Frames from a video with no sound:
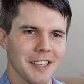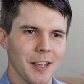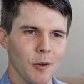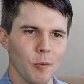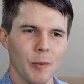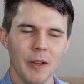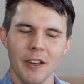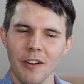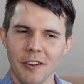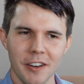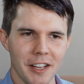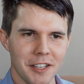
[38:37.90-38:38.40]
say
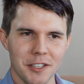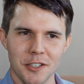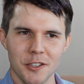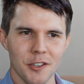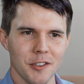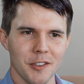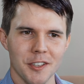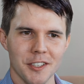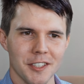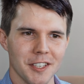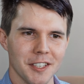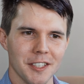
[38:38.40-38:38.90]
we don't need to
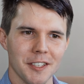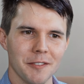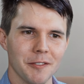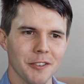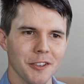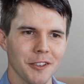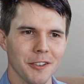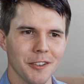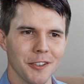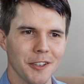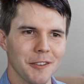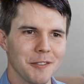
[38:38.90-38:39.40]
do this
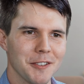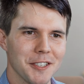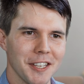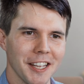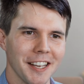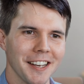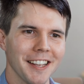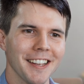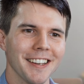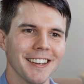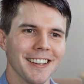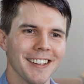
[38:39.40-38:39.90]
interview. You've
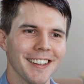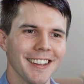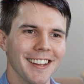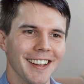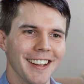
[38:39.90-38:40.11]
seen it.